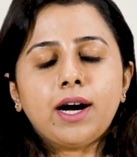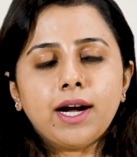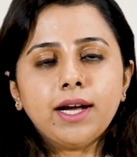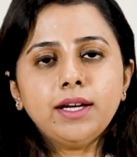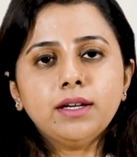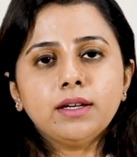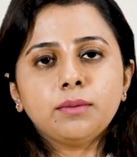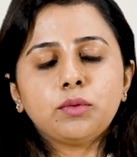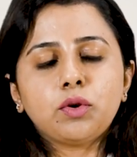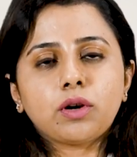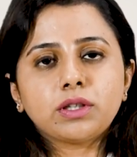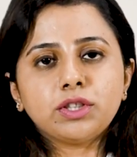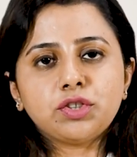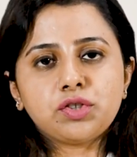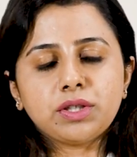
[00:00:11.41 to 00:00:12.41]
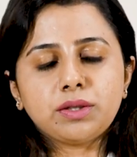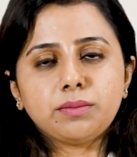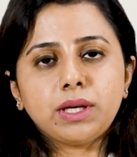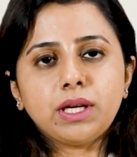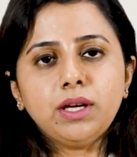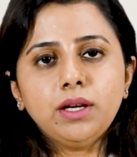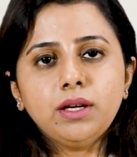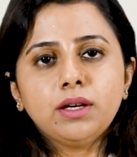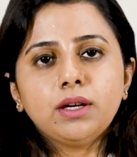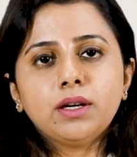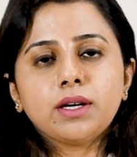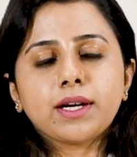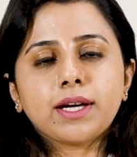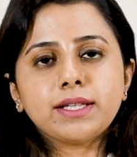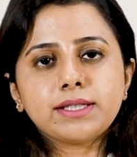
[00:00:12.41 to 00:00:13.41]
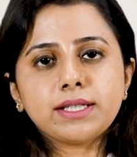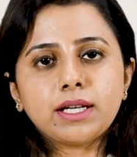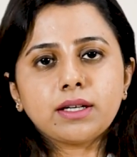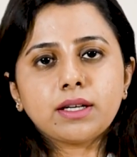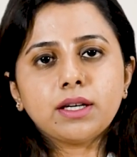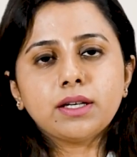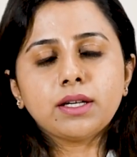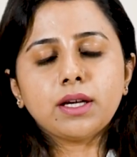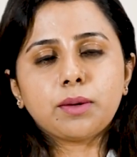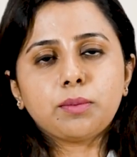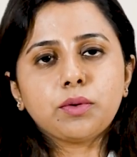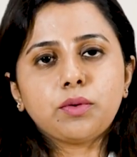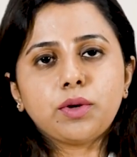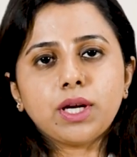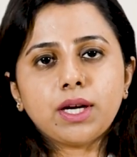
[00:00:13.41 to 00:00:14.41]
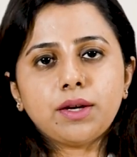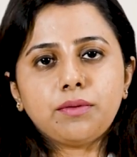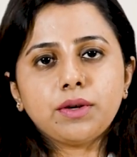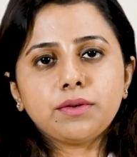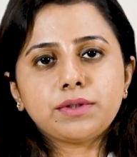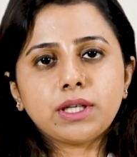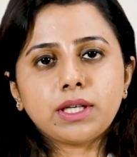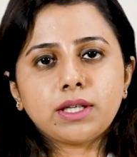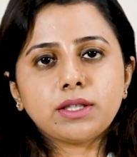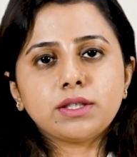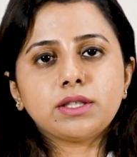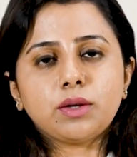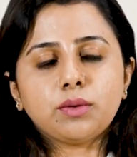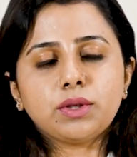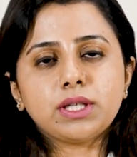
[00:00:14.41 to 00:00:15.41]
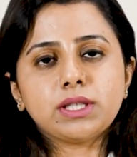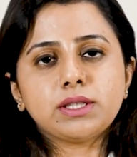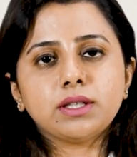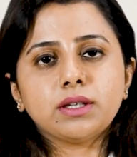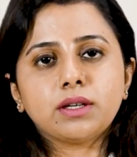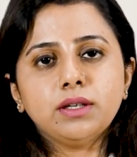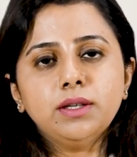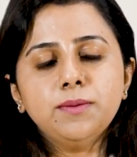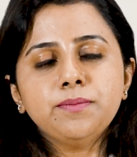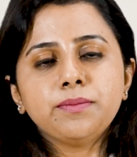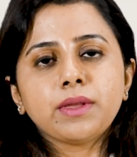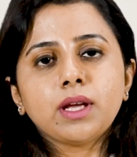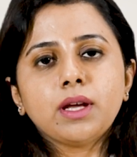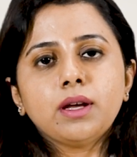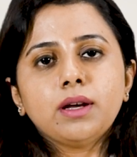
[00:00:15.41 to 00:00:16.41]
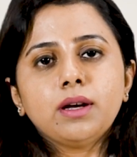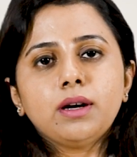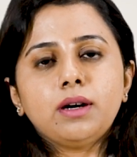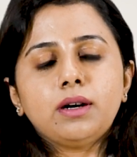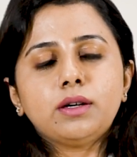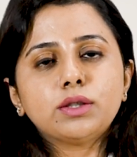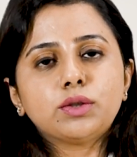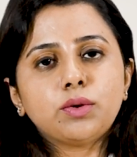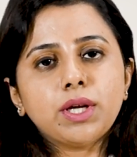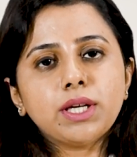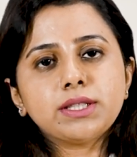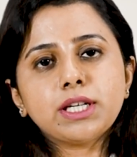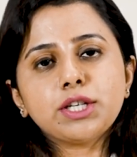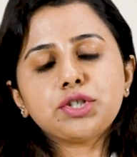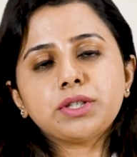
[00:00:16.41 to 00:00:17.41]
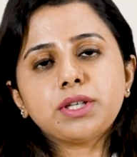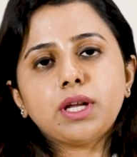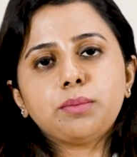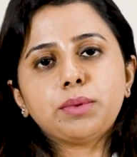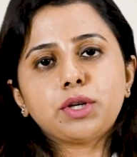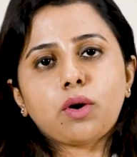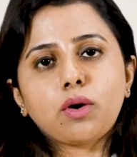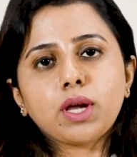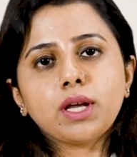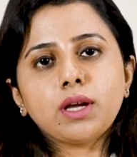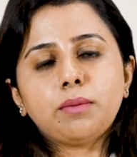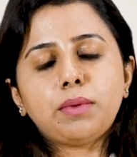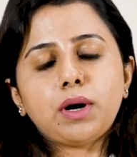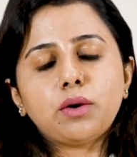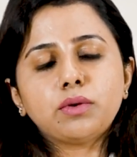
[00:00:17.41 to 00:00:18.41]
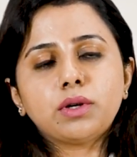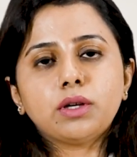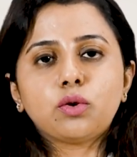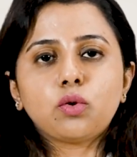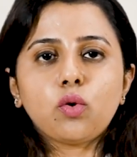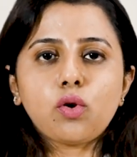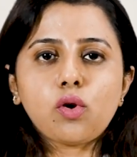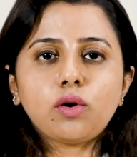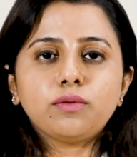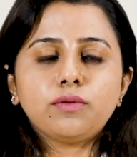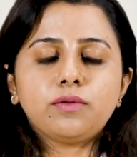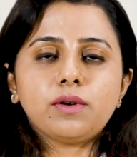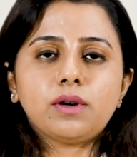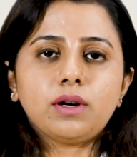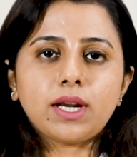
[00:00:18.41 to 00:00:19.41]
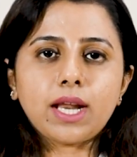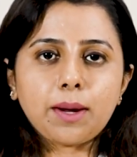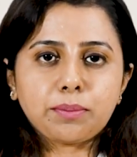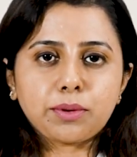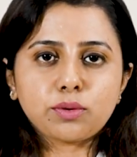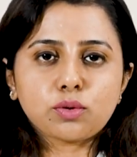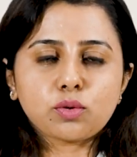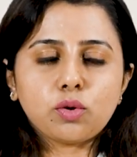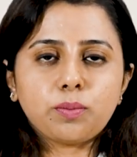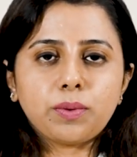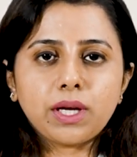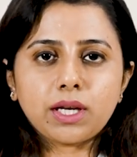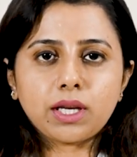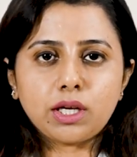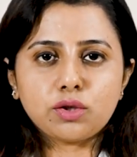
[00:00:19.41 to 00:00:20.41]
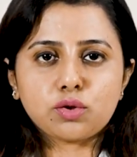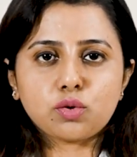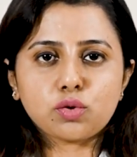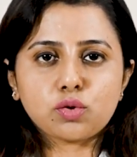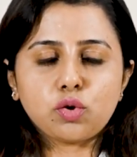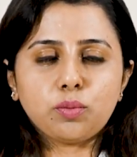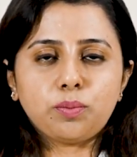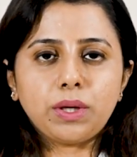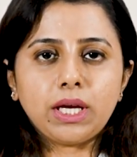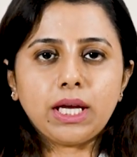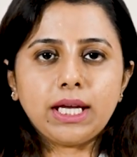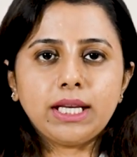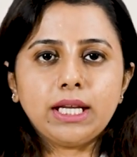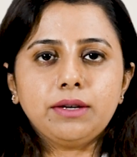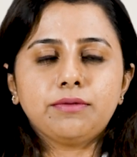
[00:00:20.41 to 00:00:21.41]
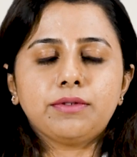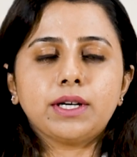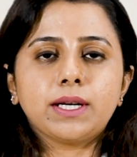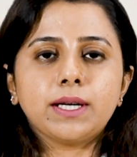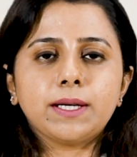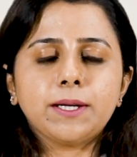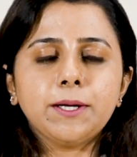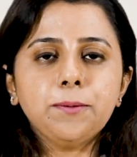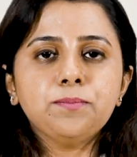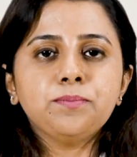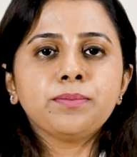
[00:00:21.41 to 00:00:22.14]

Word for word: Hi, I'm Doctor Chinmayie, consultant, GarbhaGudi I V F Centre South End Circle. Uh, today's session, I'll be talking about role of uh, laparoscopy and hysteroscopy in infertility.